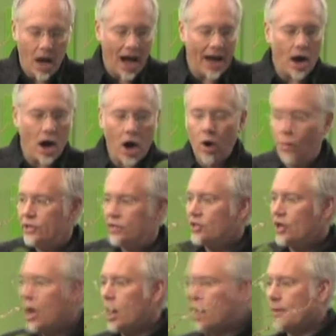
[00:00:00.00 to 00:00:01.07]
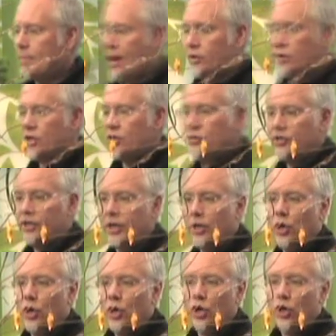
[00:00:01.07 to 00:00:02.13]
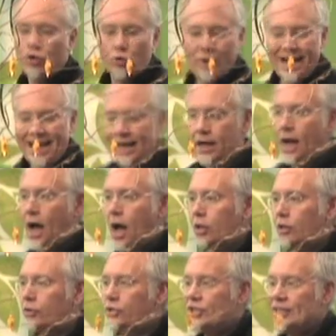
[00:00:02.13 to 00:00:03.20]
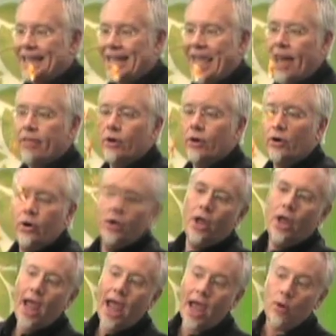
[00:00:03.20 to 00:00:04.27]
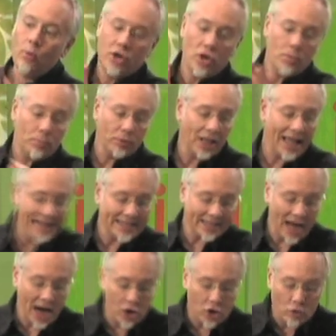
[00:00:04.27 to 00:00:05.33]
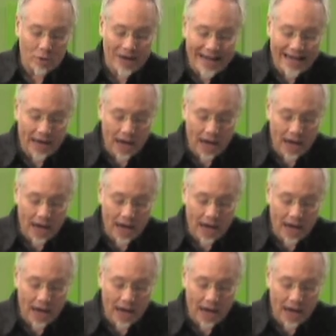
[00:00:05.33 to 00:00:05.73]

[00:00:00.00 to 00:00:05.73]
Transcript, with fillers: I always talk about using green colors together. And when you place a green